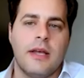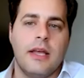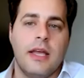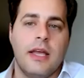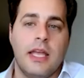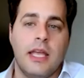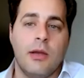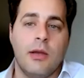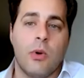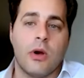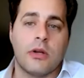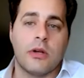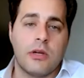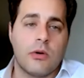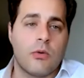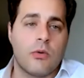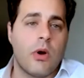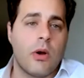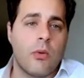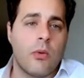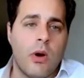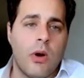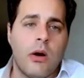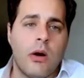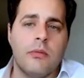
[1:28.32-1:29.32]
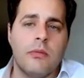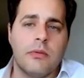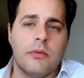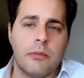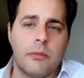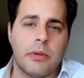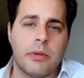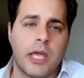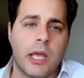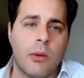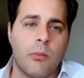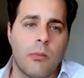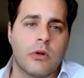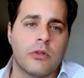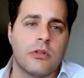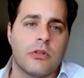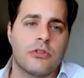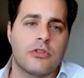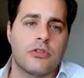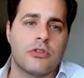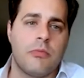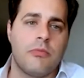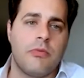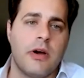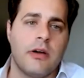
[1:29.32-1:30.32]
it worked out quite well. It became one of the
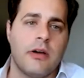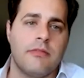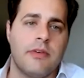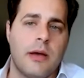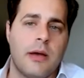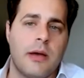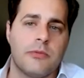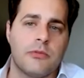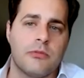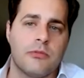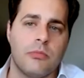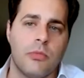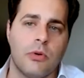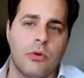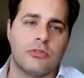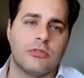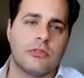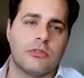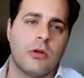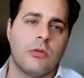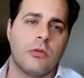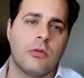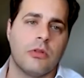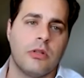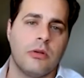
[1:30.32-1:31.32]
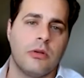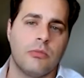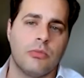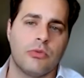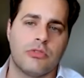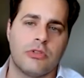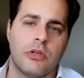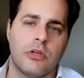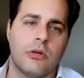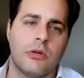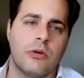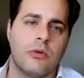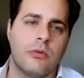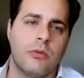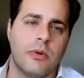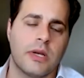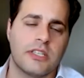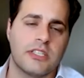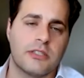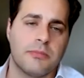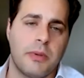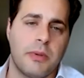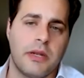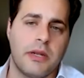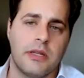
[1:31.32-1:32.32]
top five apps most downloaded in Brazil,
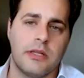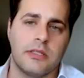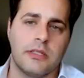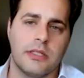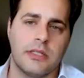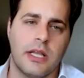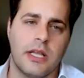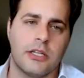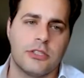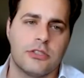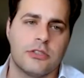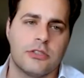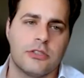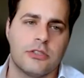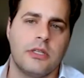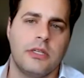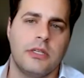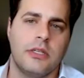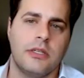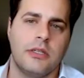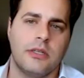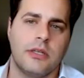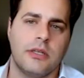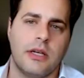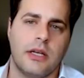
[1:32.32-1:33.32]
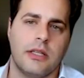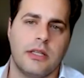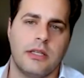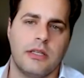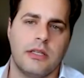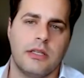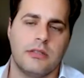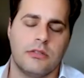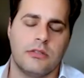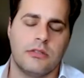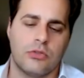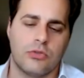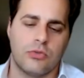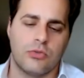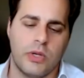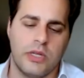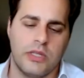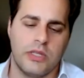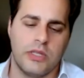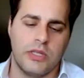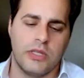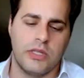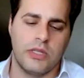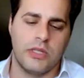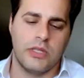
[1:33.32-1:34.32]
expanded internationally. And in
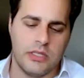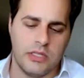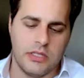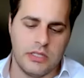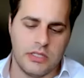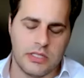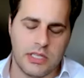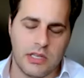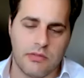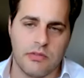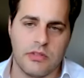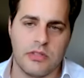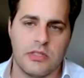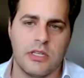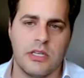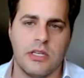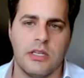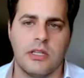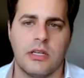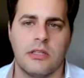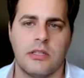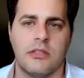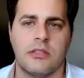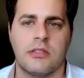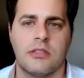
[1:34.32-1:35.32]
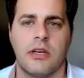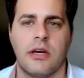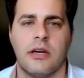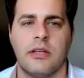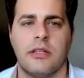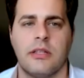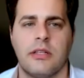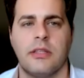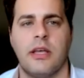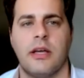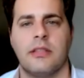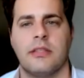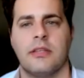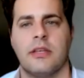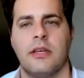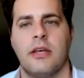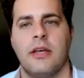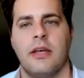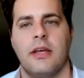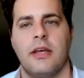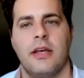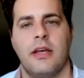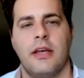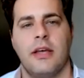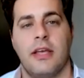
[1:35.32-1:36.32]
2017, I decided that
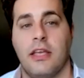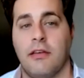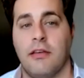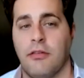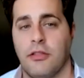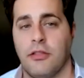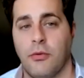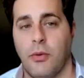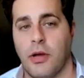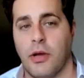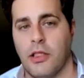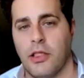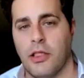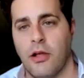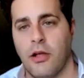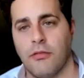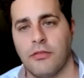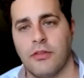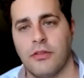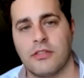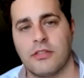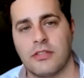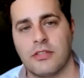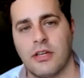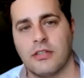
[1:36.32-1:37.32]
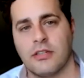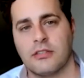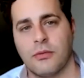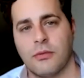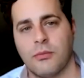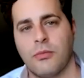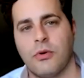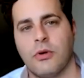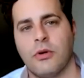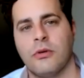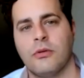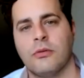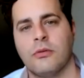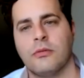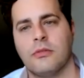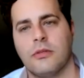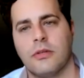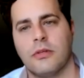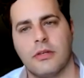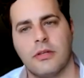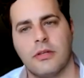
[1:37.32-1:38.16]
even though I love the startup world,